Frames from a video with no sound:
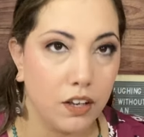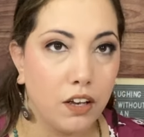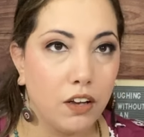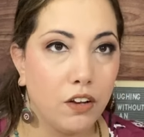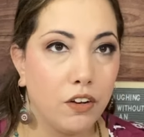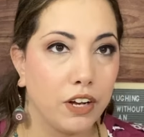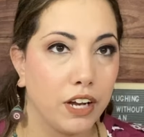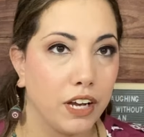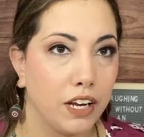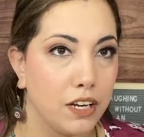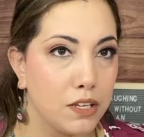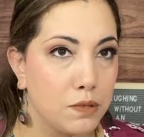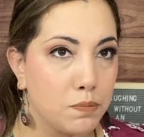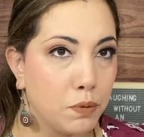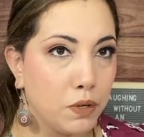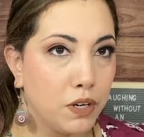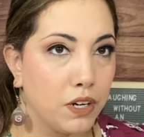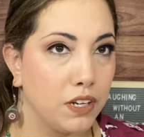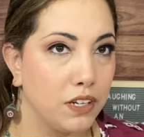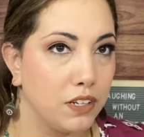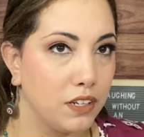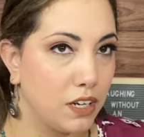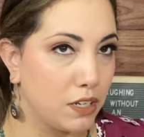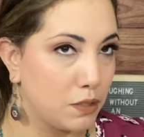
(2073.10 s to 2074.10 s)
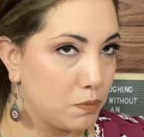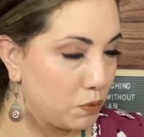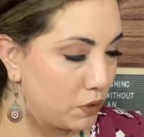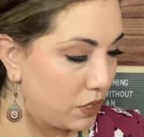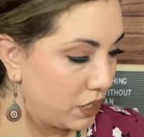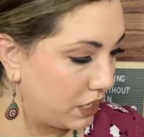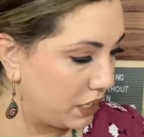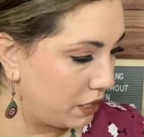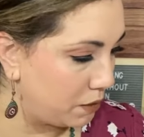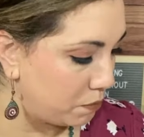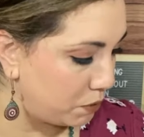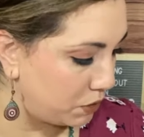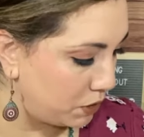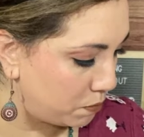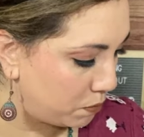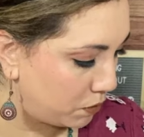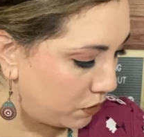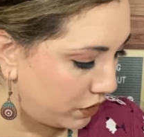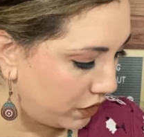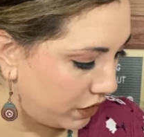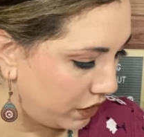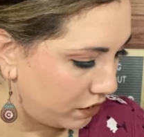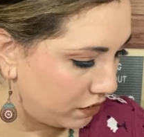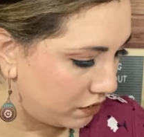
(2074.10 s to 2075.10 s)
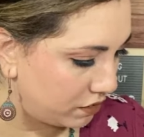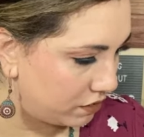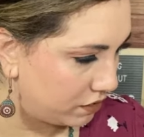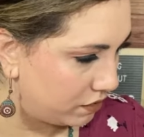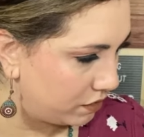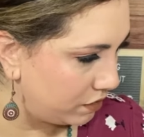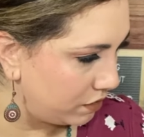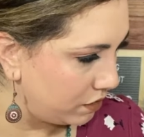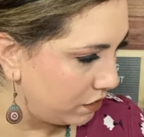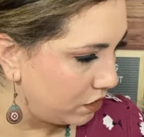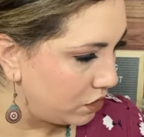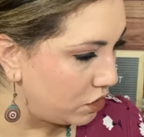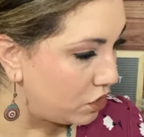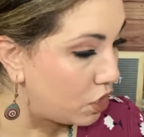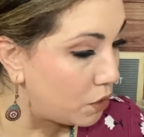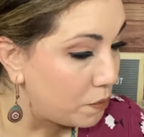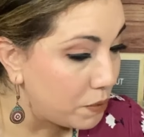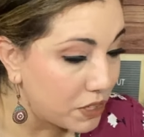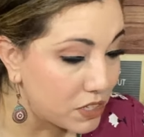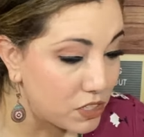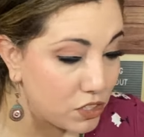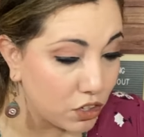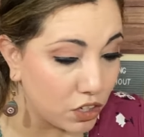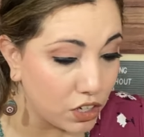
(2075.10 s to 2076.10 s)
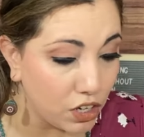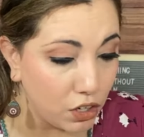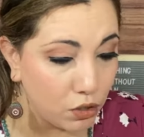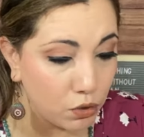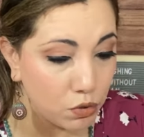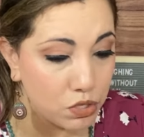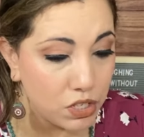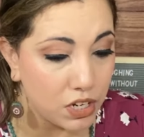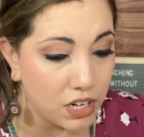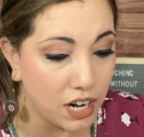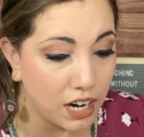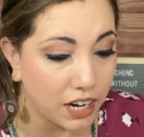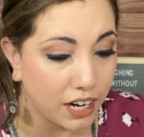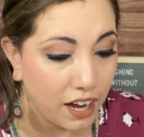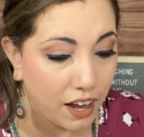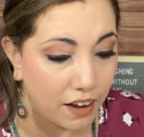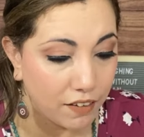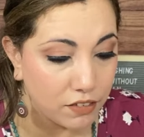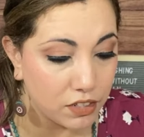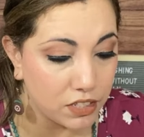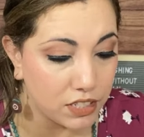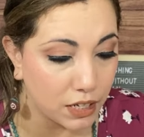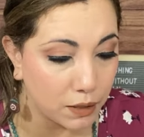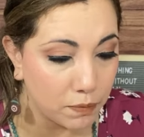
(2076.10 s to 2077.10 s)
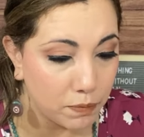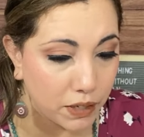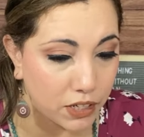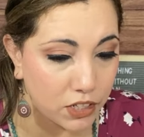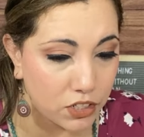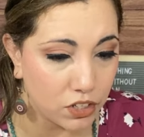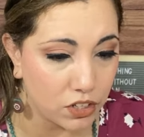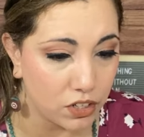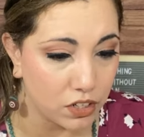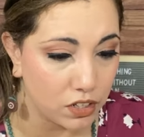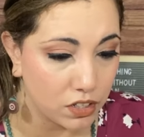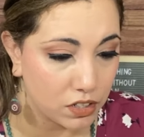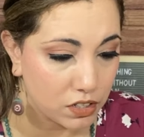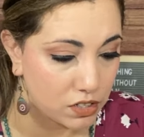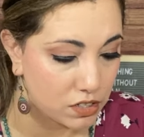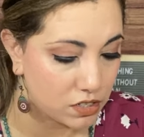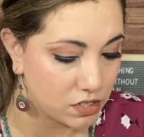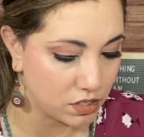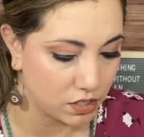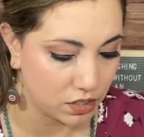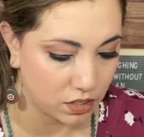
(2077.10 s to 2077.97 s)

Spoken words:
Okay, let's put it here. Put the ball here. No, because you're gonna lose it. I have to take pictures.